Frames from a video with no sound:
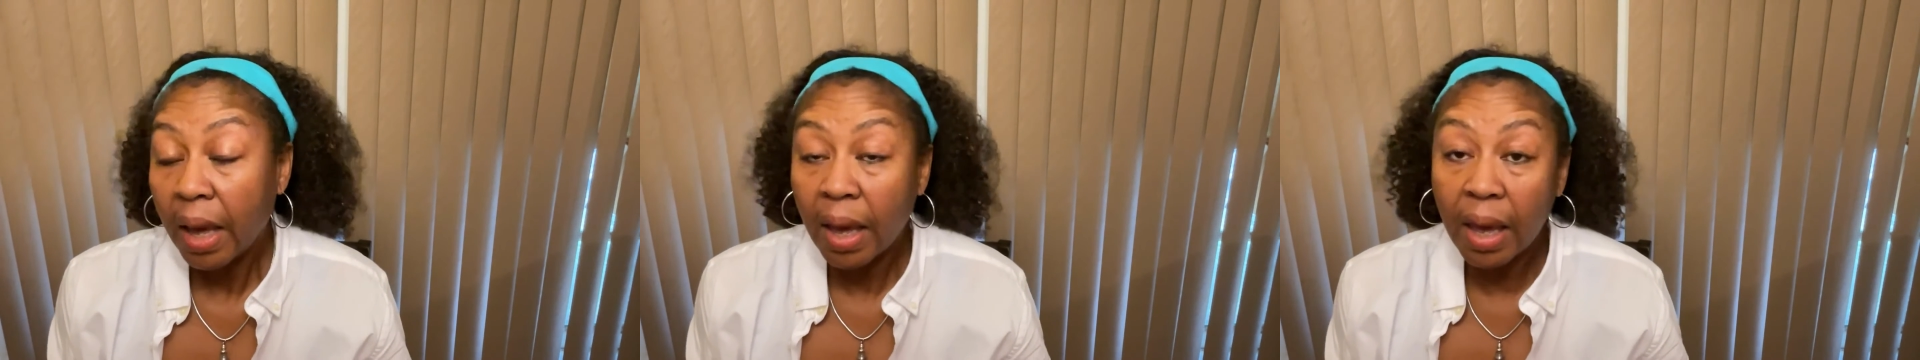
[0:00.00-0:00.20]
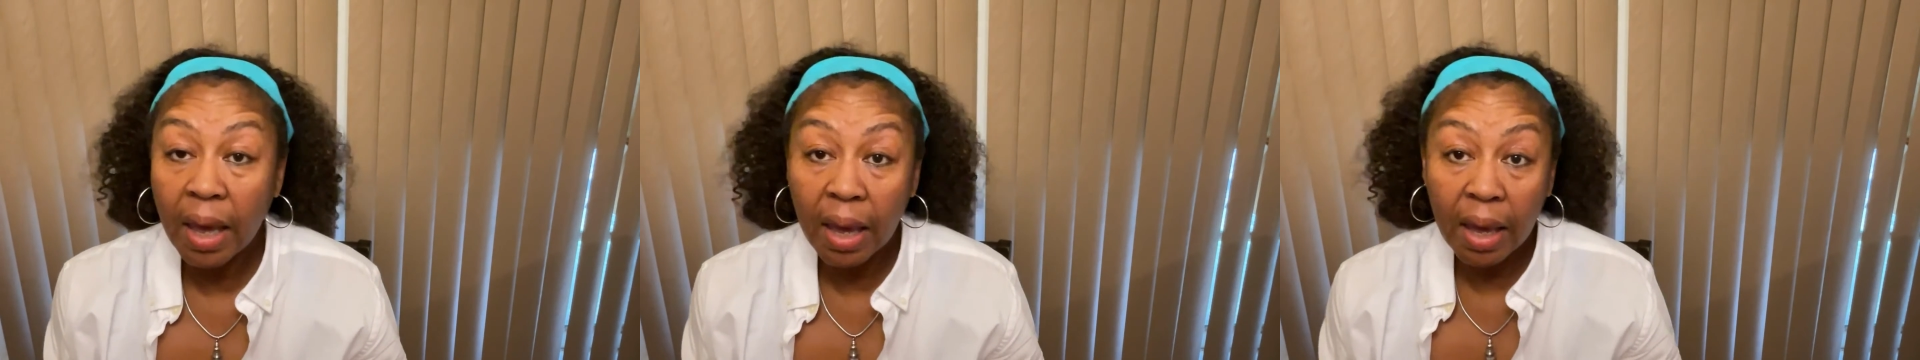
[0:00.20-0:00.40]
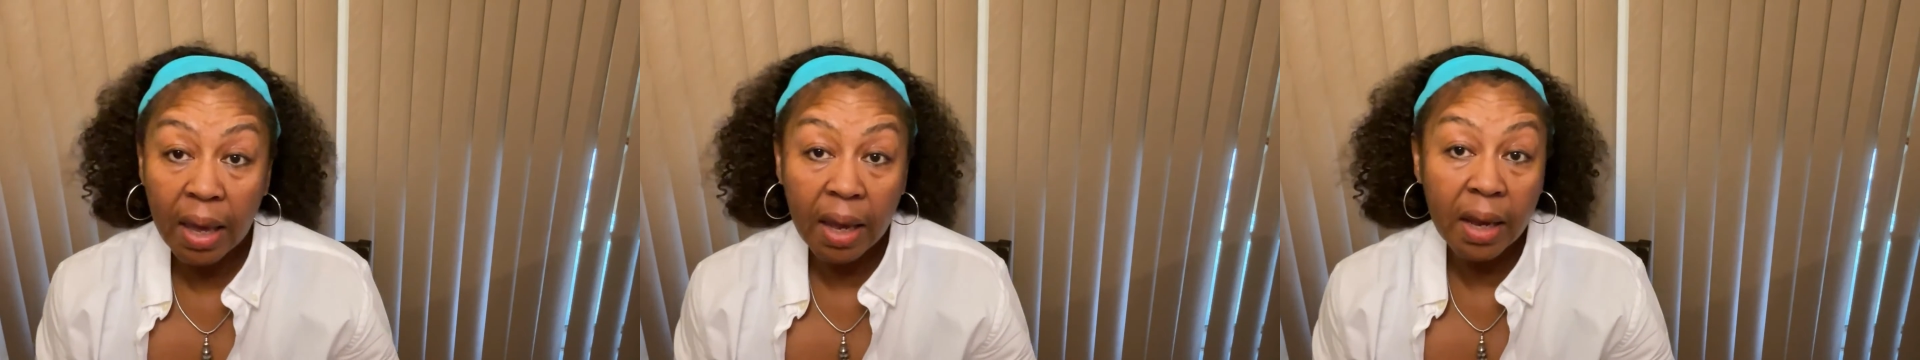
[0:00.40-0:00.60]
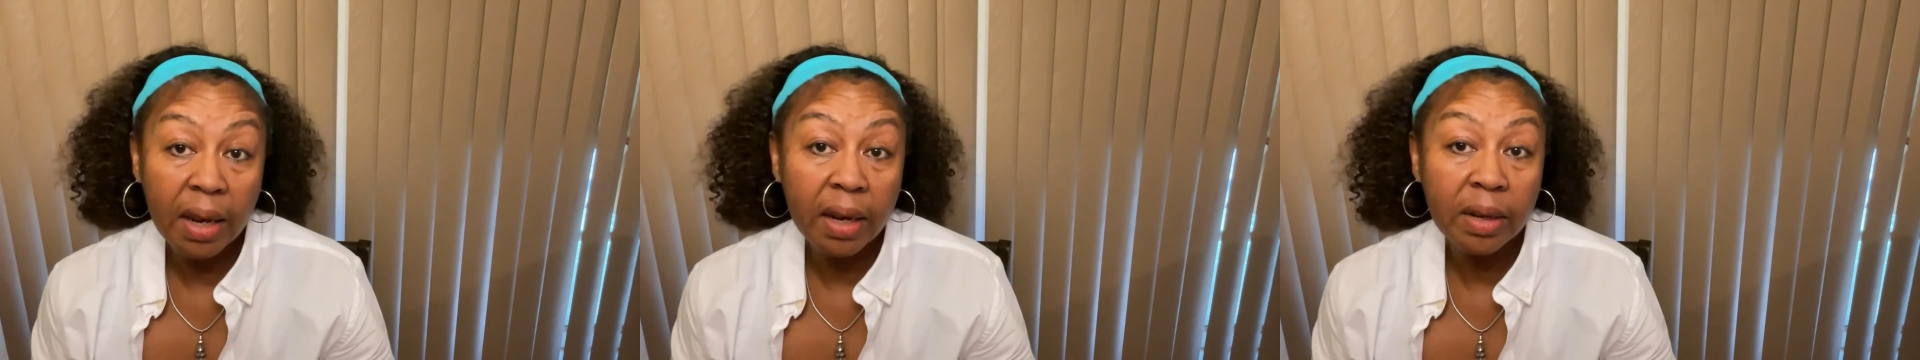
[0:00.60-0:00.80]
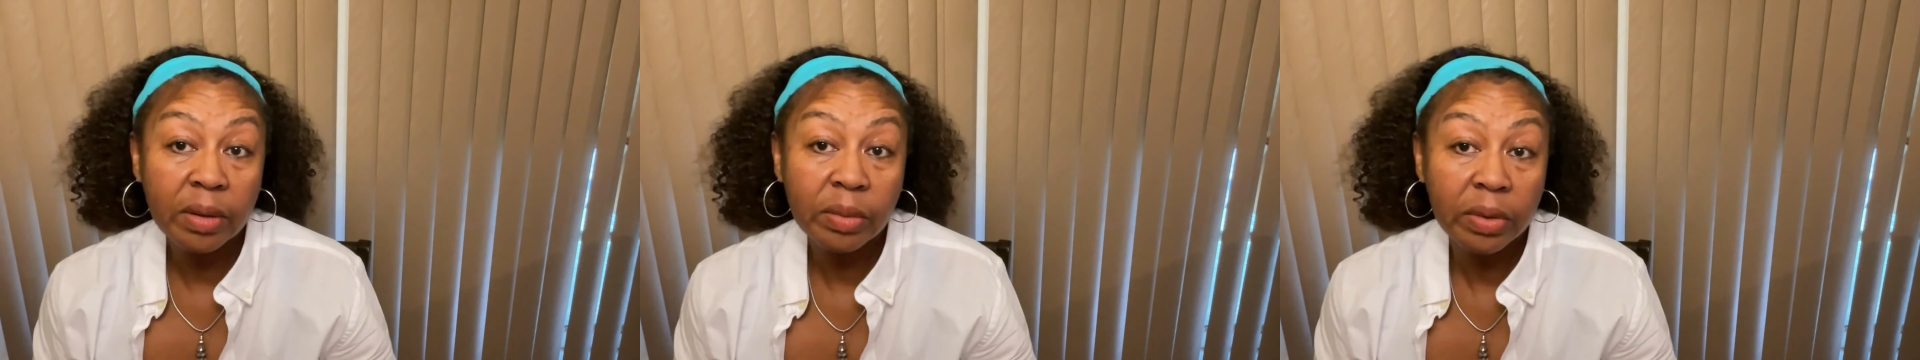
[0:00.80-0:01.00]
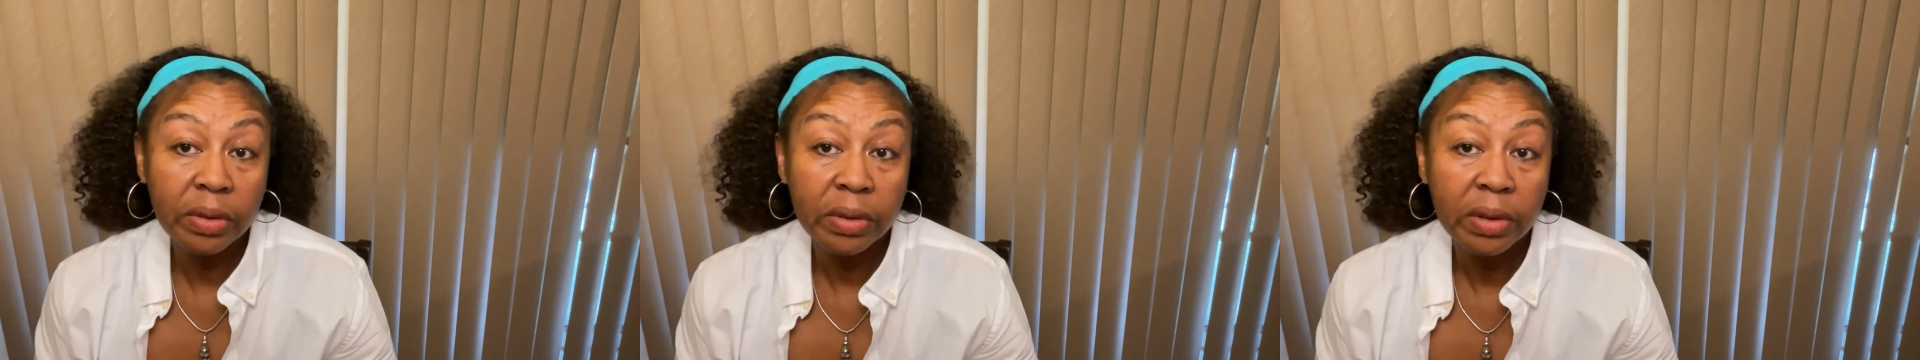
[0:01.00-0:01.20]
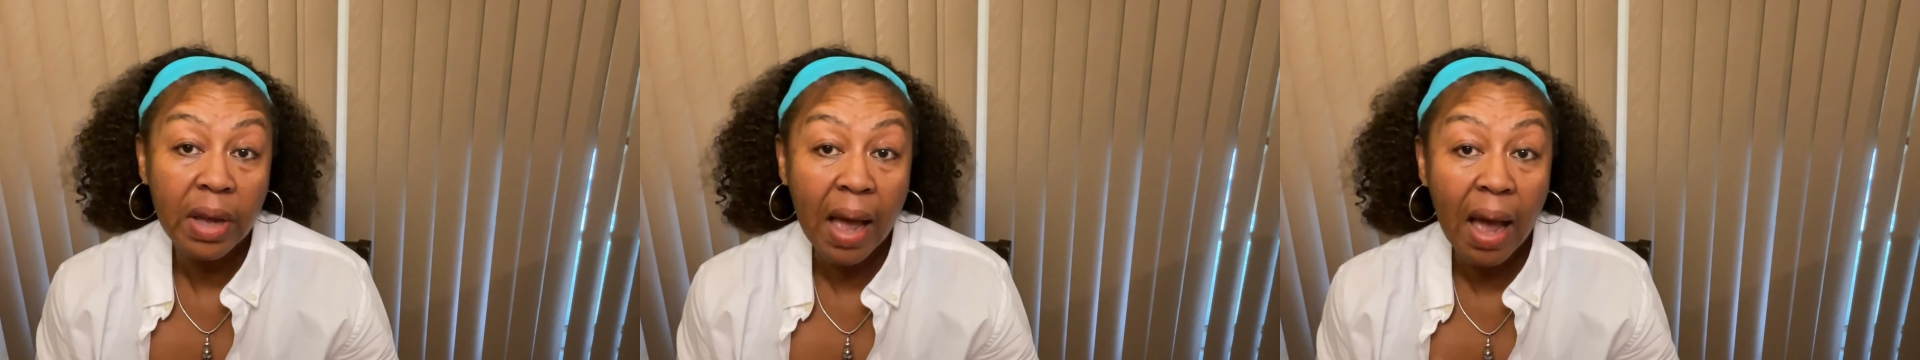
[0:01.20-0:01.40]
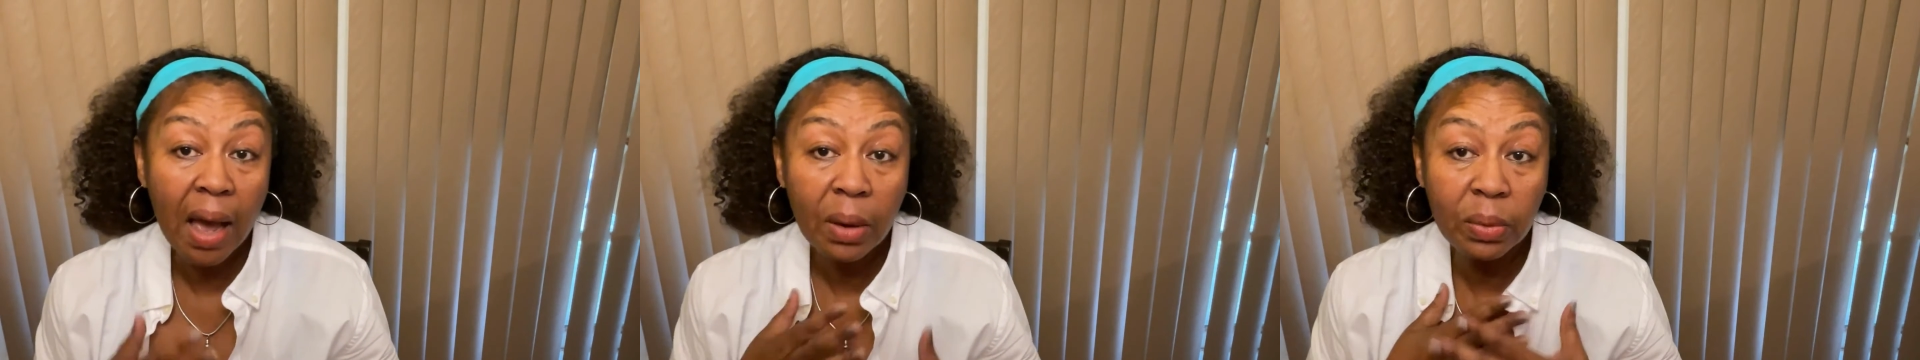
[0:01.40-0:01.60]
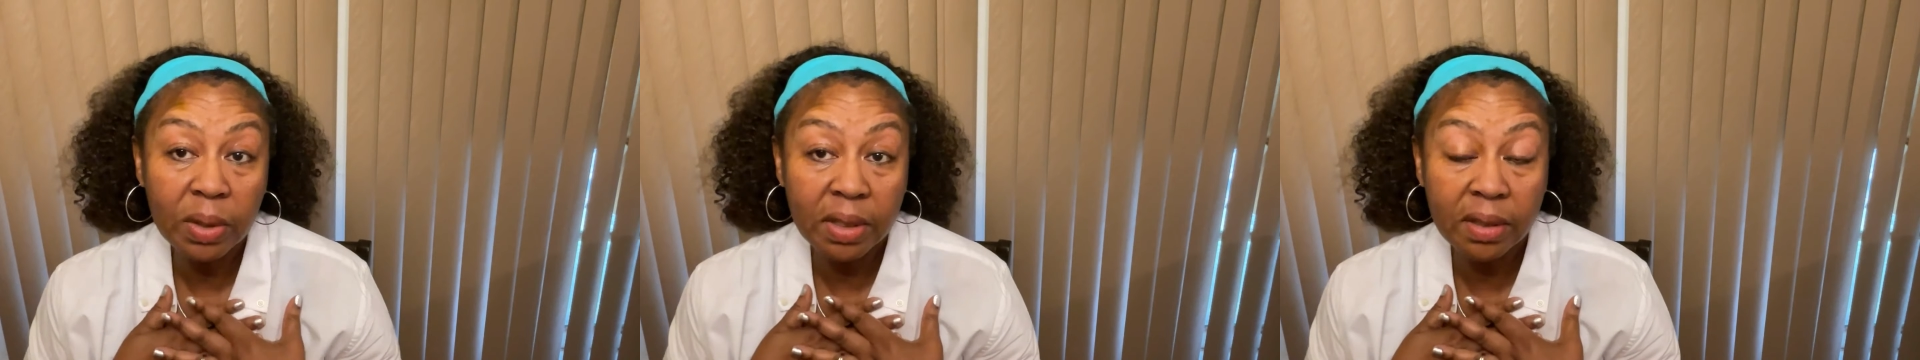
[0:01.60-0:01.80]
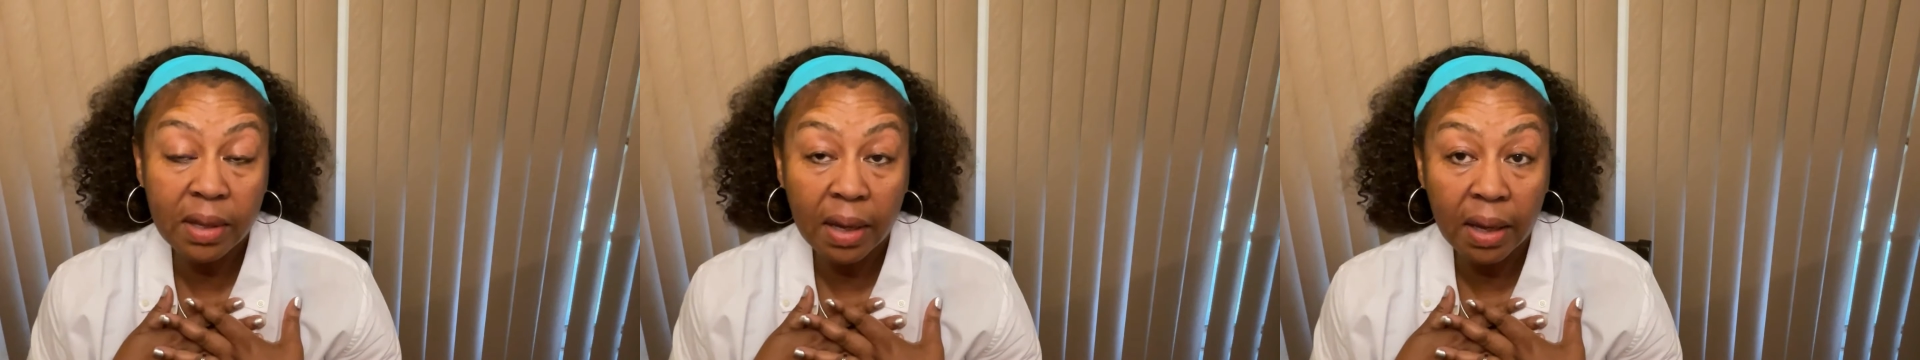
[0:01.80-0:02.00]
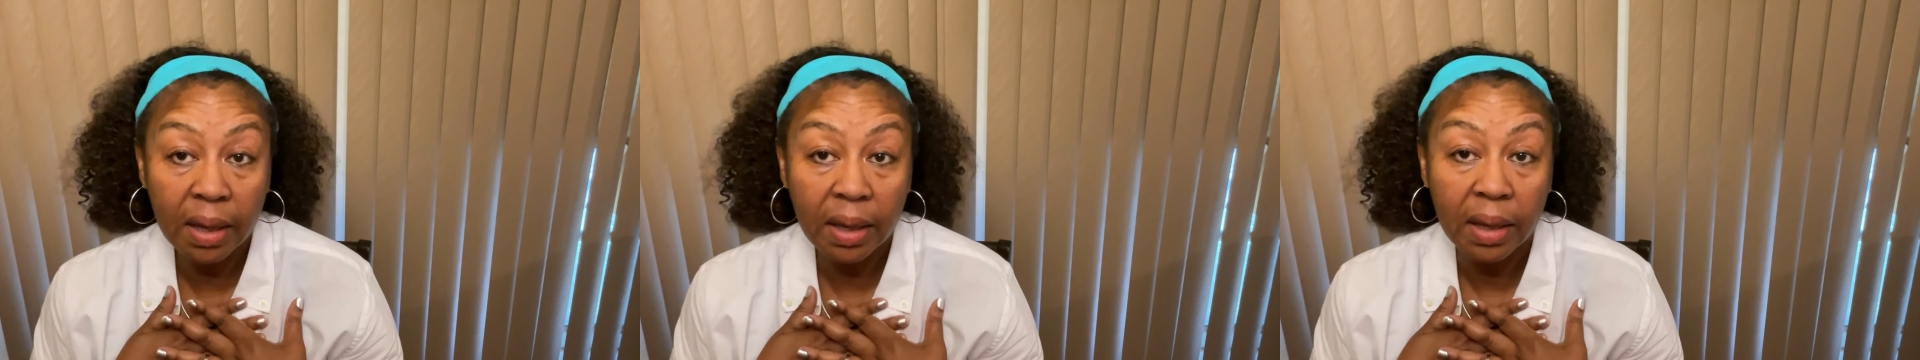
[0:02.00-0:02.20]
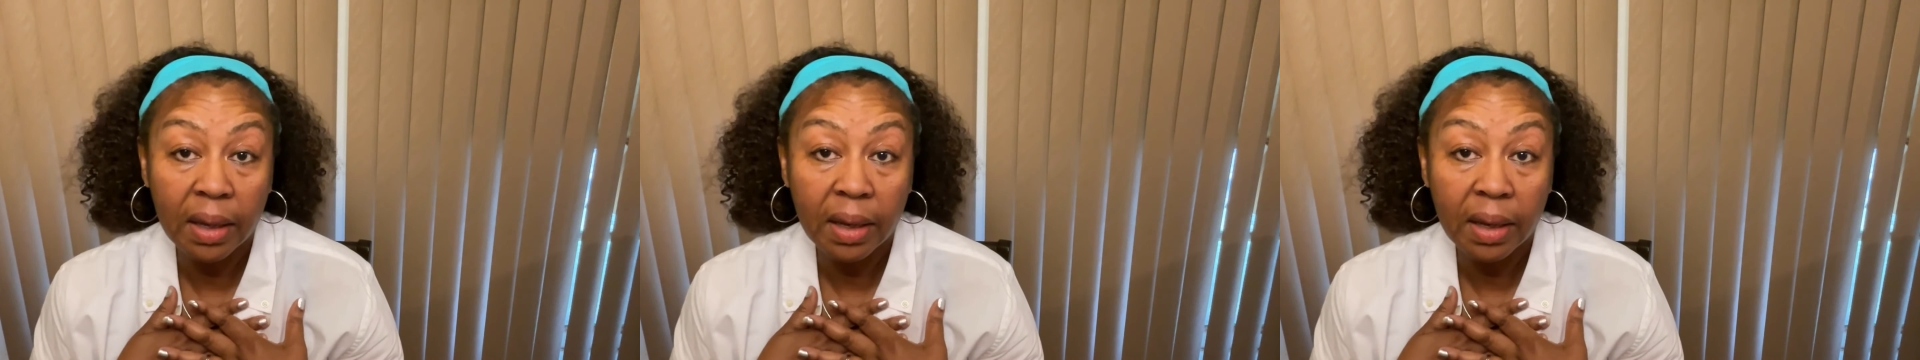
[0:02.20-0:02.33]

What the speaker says: And I would say,